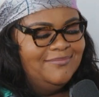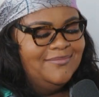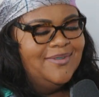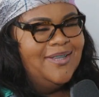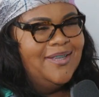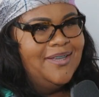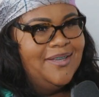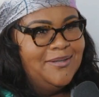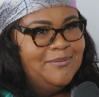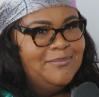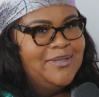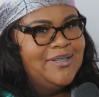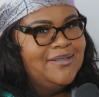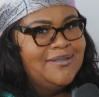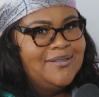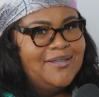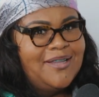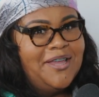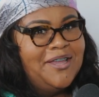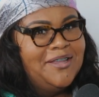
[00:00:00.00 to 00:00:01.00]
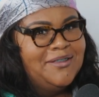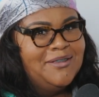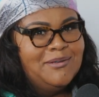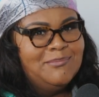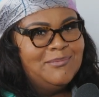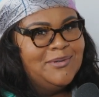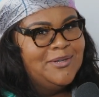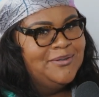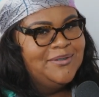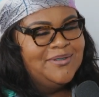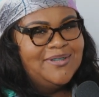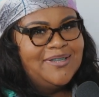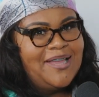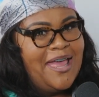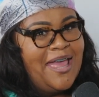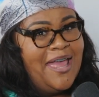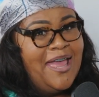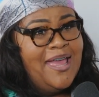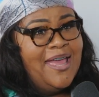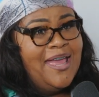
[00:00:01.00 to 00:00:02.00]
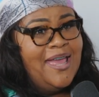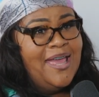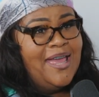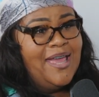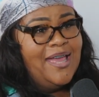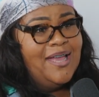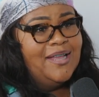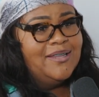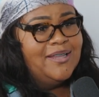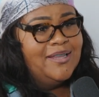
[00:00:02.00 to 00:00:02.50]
Yeah, it's like the most hectic